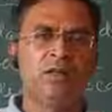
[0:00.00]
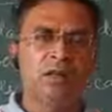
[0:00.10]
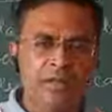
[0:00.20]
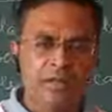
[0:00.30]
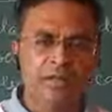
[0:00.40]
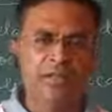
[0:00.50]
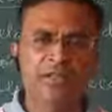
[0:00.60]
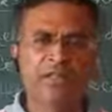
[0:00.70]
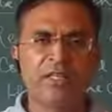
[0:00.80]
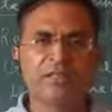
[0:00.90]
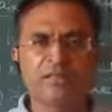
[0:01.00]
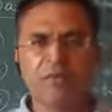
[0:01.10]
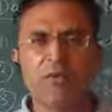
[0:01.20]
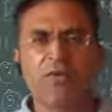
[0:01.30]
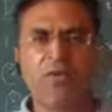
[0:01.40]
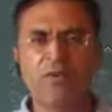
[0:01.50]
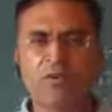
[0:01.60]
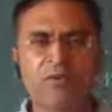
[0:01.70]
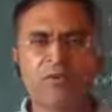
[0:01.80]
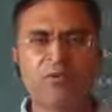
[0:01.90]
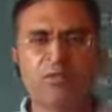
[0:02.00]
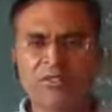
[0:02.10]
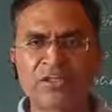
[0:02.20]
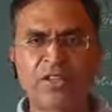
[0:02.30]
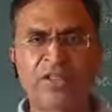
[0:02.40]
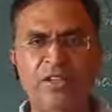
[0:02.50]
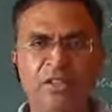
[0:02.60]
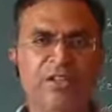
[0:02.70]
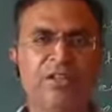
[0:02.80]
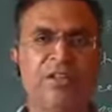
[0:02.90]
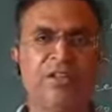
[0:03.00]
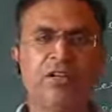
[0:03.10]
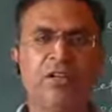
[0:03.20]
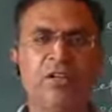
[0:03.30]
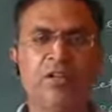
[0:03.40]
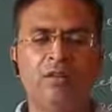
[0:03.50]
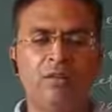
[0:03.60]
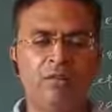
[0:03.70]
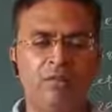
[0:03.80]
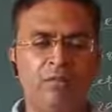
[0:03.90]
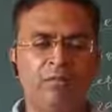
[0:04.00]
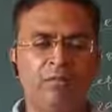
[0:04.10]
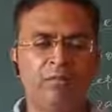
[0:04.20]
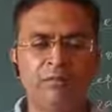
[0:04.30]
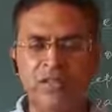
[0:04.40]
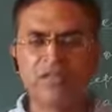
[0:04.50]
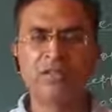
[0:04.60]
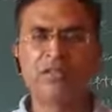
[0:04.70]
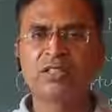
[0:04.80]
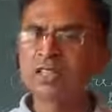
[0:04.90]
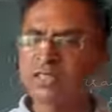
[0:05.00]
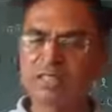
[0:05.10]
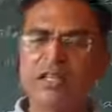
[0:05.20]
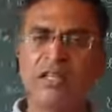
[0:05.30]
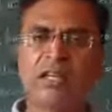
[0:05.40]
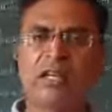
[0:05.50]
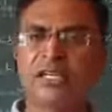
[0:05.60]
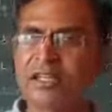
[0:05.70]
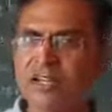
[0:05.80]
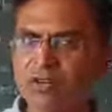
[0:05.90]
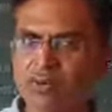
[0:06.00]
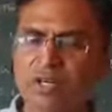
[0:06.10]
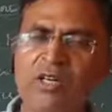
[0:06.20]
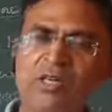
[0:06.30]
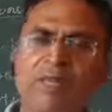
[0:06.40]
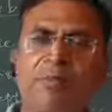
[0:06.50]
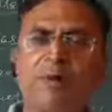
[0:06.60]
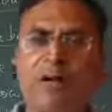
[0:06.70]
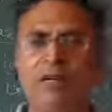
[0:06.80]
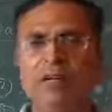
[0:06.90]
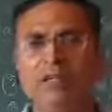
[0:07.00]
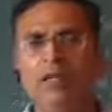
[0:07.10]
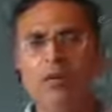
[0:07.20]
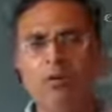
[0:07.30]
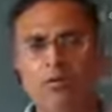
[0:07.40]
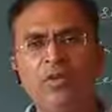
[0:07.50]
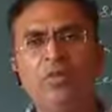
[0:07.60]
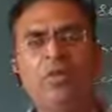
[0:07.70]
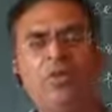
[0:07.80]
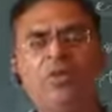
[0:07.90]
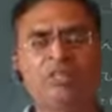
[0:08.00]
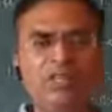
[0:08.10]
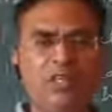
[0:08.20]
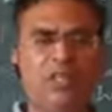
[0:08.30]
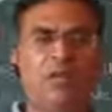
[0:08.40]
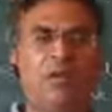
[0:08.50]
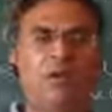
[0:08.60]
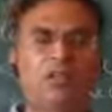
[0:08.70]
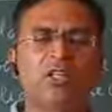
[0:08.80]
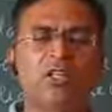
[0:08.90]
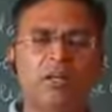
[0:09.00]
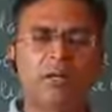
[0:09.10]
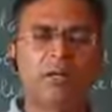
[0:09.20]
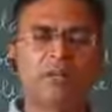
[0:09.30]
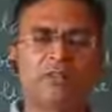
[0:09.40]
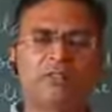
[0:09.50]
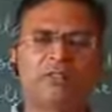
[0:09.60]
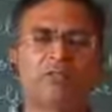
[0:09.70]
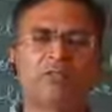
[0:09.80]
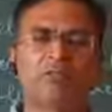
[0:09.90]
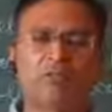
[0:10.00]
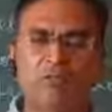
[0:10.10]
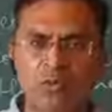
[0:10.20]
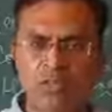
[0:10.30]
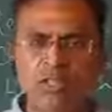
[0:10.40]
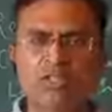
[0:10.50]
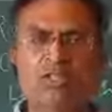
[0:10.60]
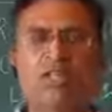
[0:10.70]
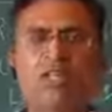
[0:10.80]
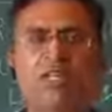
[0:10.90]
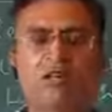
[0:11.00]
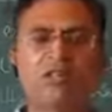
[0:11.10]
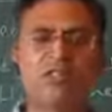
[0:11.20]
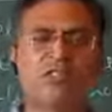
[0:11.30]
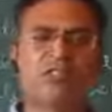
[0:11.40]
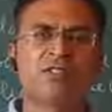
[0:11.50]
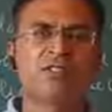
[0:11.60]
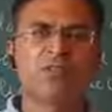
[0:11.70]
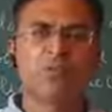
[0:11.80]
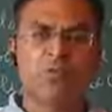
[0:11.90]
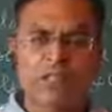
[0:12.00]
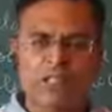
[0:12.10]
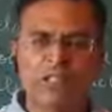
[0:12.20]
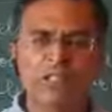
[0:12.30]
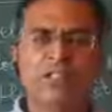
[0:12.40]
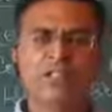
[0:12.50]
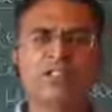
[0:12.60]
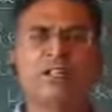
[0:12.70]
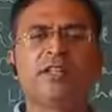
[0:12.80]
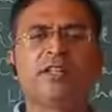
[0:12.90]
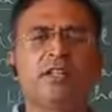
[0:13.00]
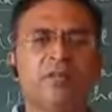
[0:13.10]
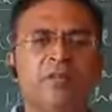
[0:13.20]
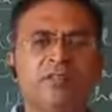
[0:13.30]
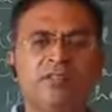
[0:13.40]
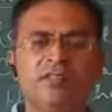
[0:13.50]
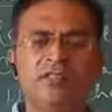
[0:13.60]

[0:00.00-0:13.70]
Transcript: in detail, actually we don't have to study in detail. Just as introductory part, we have to study about the database. What is the database? What is the relational database?